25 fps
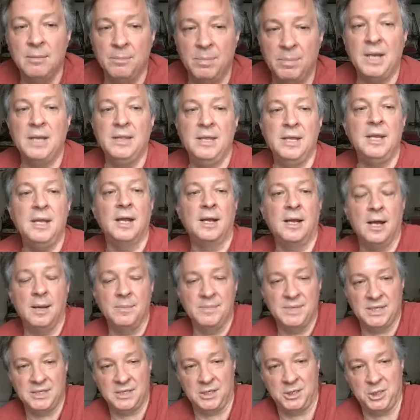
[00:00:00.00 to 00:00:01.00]
but I think it
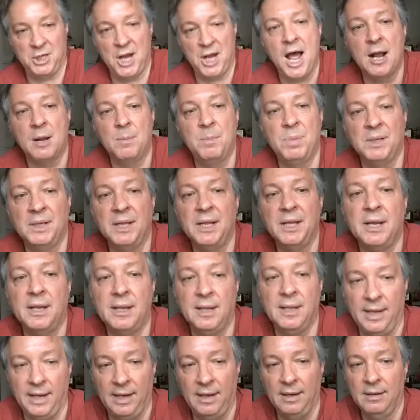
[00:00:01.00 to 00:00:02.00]
comes as a shock
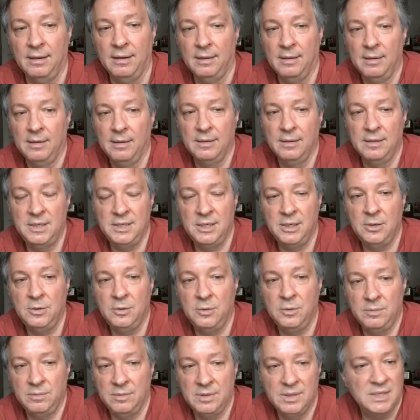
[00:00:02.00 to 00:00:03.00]
politically
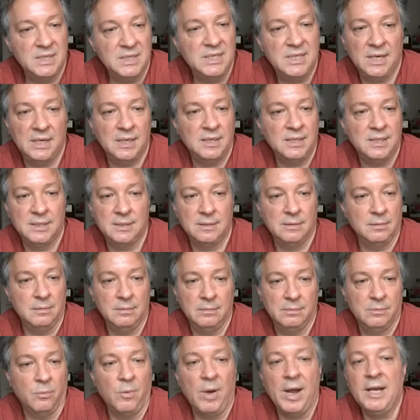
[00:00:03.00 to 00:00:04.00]
to cis
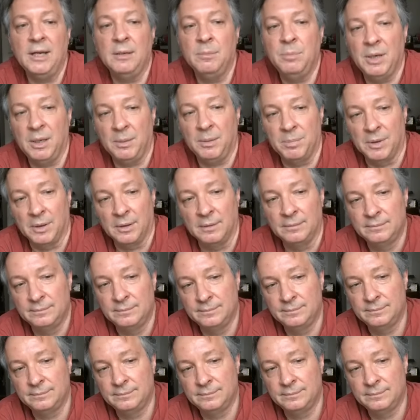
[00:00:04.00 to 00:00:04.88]
white people.